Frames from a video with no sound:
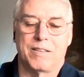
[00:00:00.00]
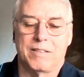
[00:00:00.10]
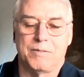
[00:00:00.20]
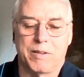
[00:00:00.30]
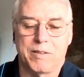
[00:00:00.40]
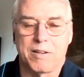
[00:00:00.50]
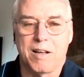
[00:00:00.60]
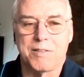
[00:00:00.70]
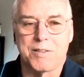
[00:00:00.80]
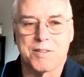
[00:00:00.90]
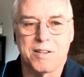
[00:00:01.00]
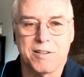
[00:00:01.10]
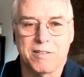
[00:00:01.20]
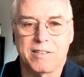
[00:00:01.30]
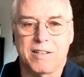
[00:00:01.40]
Whether consciously
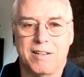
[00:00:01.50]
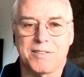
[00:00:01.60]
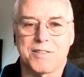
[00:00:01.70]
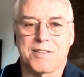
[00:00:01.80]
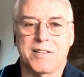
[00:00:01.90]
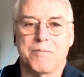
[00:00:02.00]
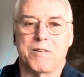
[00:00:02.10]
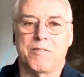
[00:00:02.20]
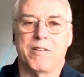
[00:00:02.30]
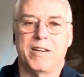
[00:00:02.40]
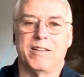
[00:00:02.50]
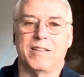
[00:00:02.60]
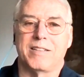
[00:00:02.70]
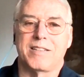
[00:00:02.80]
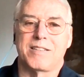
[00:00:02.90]
or unconsciously, we're creating
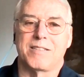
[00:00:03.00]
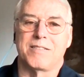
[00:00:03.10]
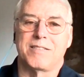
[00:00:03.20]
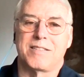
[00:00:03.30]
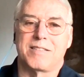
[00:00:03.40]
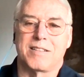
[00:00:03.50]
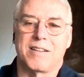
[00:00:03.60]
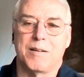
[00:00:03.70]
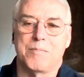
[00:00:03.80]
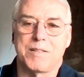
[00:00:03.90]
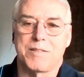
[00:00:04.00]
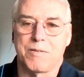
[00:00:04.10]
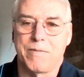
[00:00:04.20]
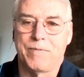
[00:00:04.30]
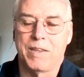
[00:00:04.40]
it. So it's the karma.
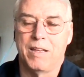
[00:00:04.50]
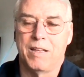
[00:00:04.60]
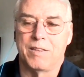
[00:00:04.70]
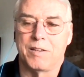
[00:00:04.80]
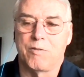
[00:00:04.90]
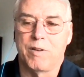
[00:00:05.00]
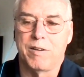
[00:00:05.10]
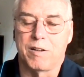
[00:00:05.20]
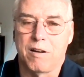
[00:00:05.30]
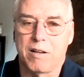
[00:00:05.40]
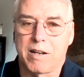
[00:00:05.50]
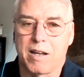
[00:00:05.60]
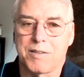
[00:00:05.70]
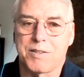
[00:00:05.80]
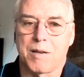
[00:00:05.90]
So the creator God
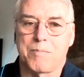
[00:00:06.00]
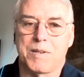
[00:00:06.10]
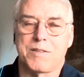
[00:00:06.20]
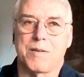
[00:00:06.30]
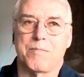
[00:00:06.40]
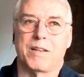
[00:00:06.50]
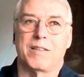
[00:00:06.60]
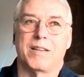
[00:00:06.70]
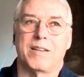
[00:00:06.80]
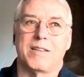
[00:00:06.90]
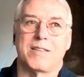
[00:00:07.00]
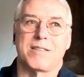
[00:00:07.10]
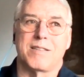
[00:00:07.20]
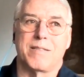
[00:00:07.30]
concept is something that is